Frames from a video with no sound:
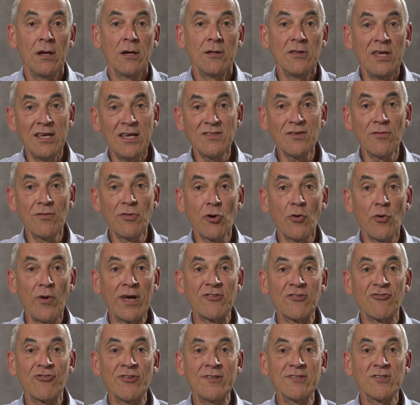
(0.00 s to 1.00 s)
These are the
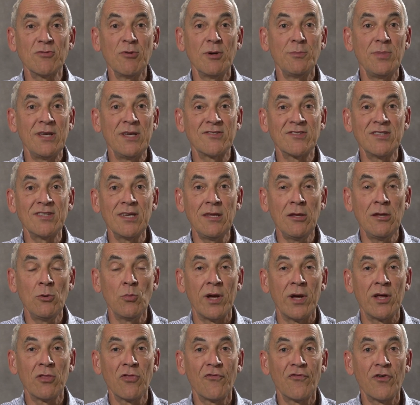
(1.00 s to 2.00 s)
questions we'll be sitting
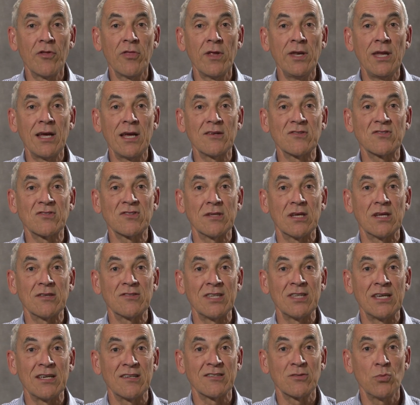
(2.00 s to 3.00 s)
with for the next
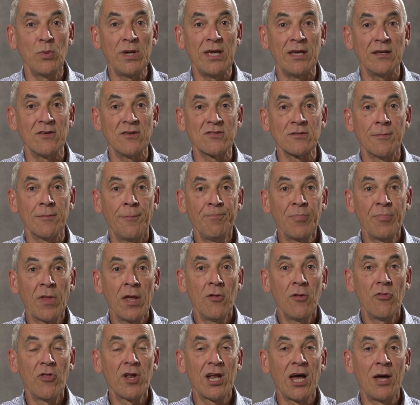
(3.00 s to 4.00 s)
six weeks
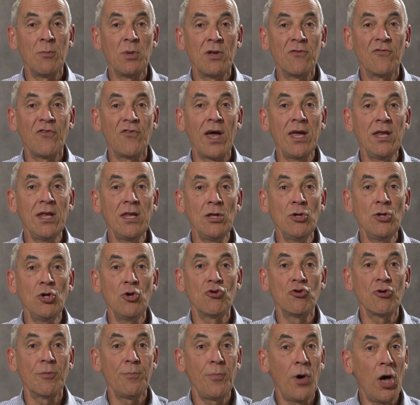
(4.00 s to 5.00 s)
that I'm inviting
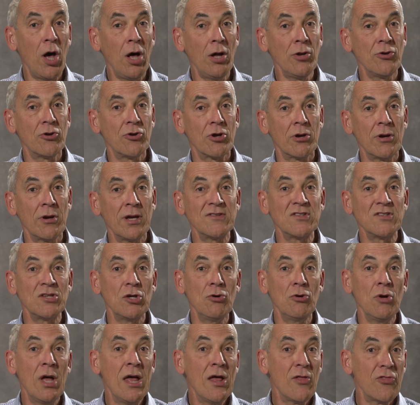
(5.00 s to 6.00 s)
you to ponder as
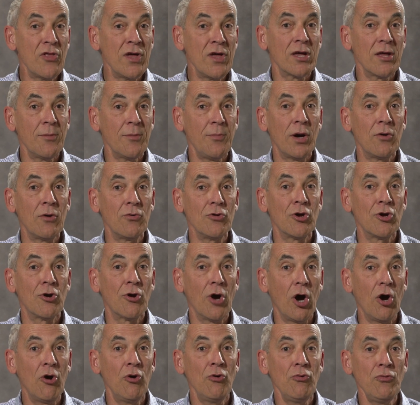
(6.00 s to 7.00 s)
you think about
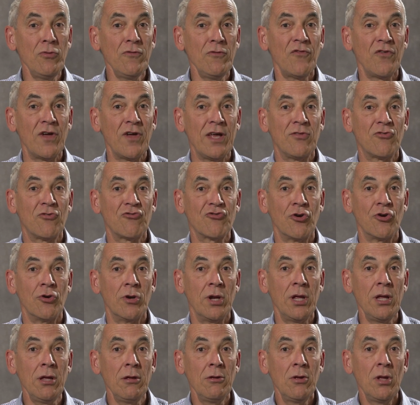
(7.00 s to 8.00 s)
your own faith
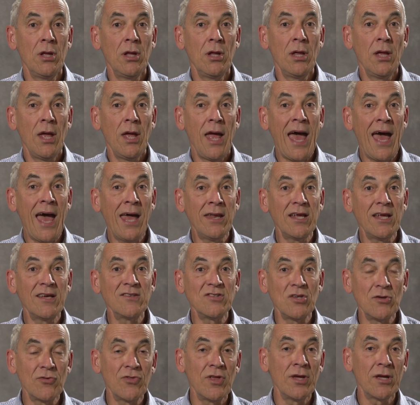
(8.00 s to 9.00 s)
journey and
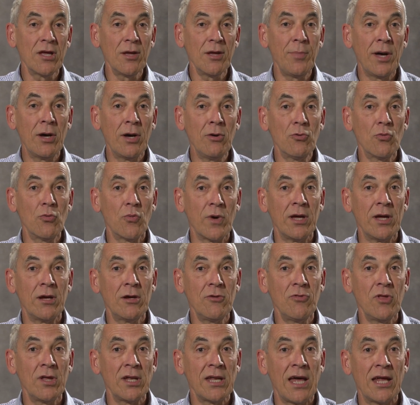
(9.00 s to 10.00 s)
as you think about
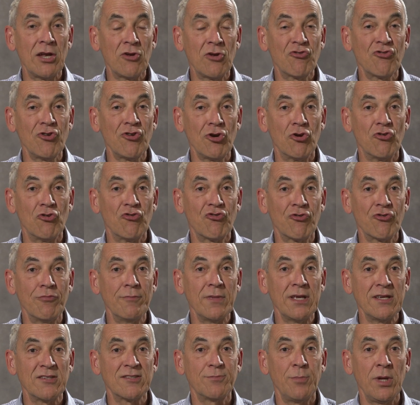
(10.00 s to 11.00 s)
where the United Church
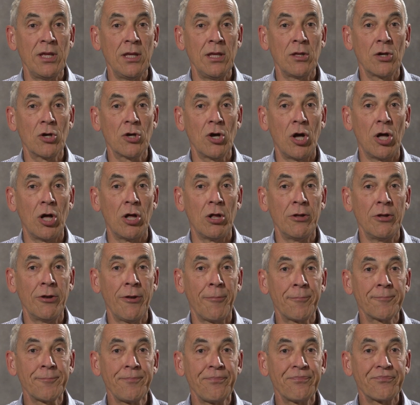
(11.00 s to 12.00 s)
is being called.